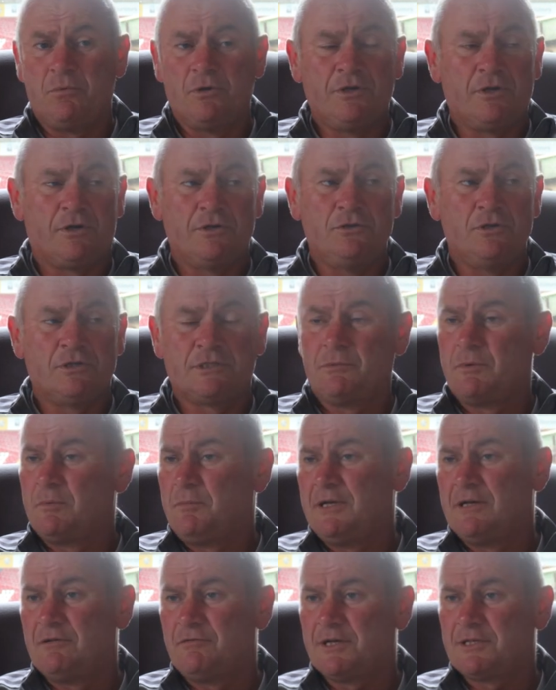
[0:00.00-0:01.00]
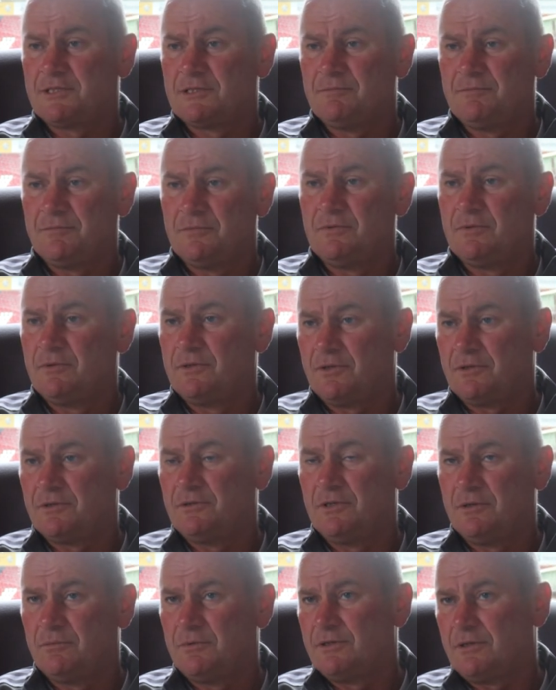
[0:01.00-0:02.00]
We'll not know until we play Wrexham. We'll not
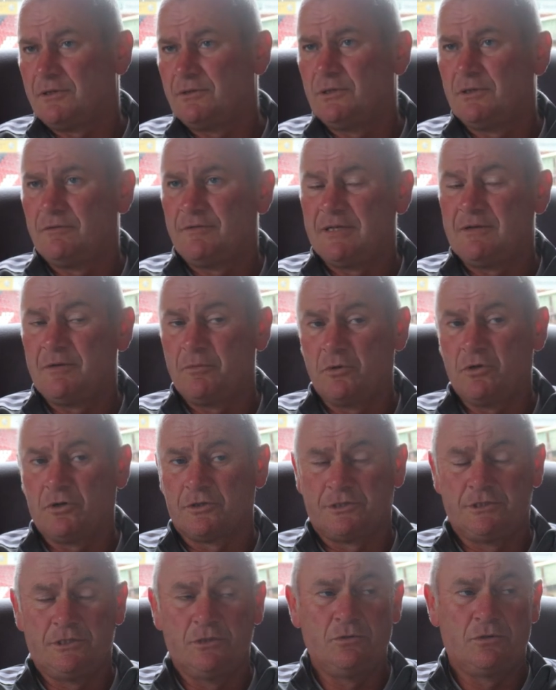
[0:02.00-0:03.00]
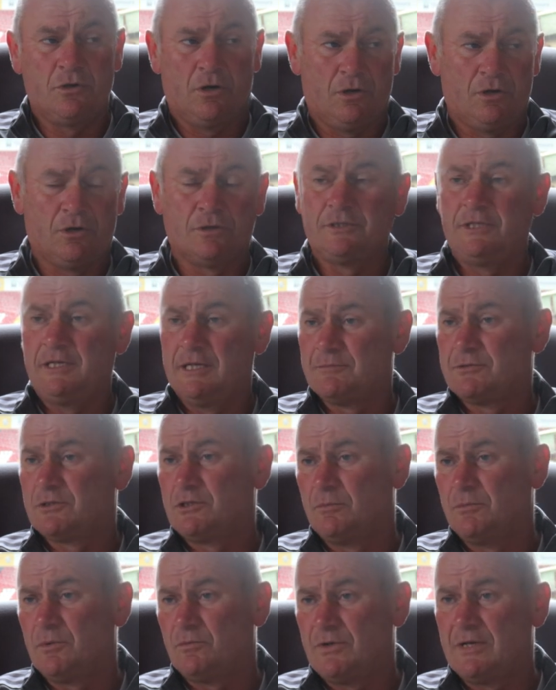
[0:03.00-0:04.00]
know then. And we've got two hard games
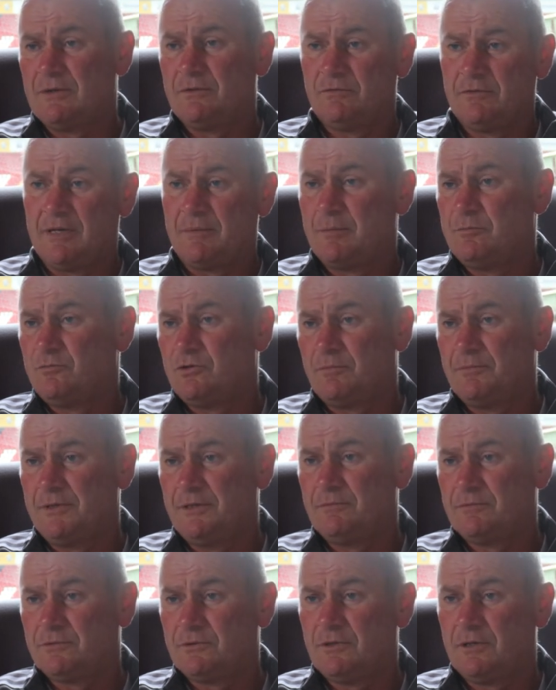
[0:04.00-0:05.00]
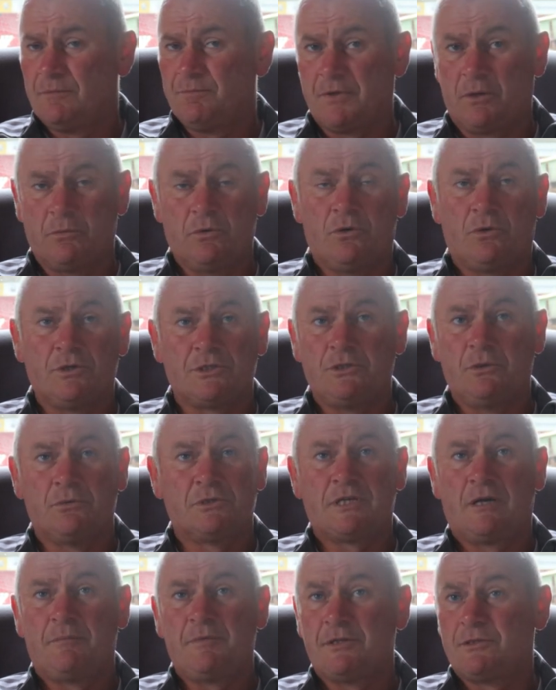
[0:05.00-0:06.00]
coming up, Rem and Bromley. So we always knew it
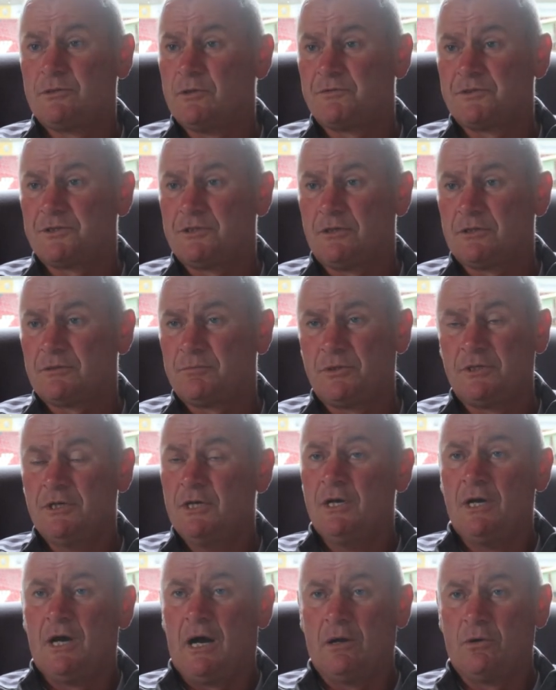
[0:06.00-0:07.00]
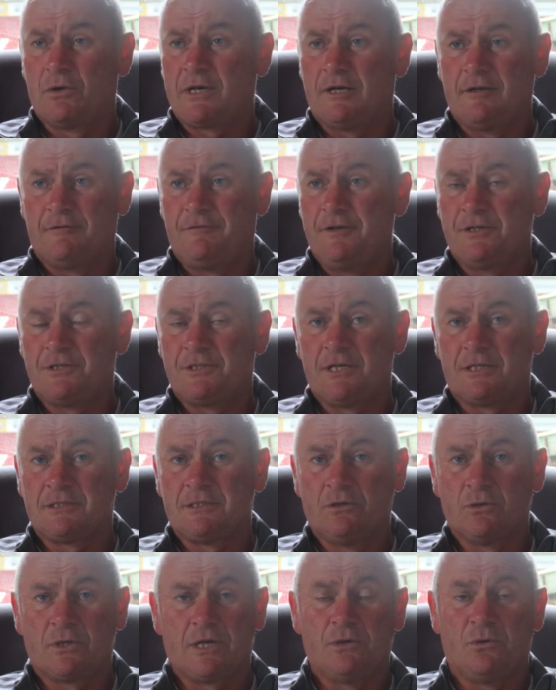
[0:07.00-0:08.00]
was going to be a tough start. But I look at the fixtures
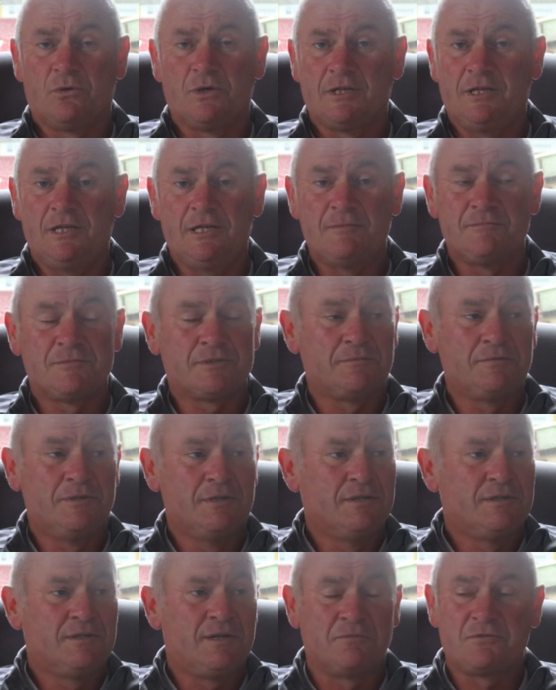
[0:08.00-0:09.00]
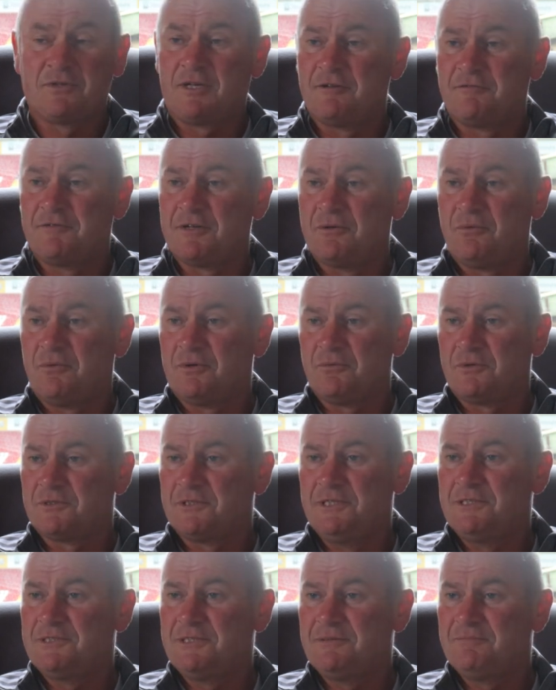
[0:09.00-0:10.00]
and I look at all the games, I'm trying to figure one
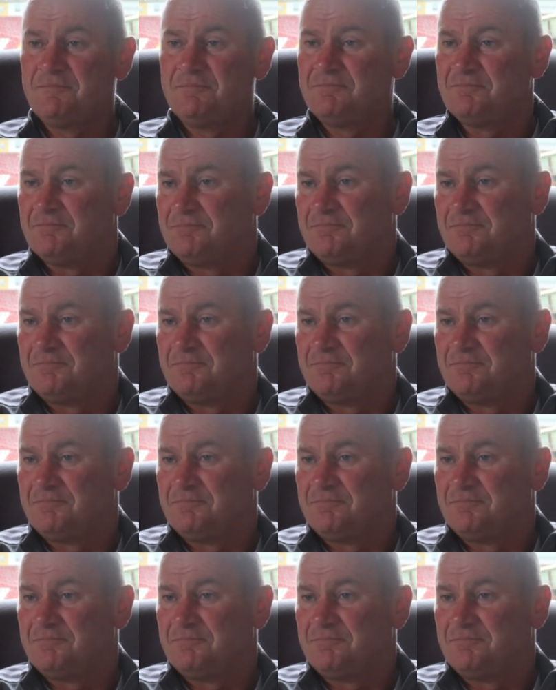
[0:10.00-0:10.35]
what's easy.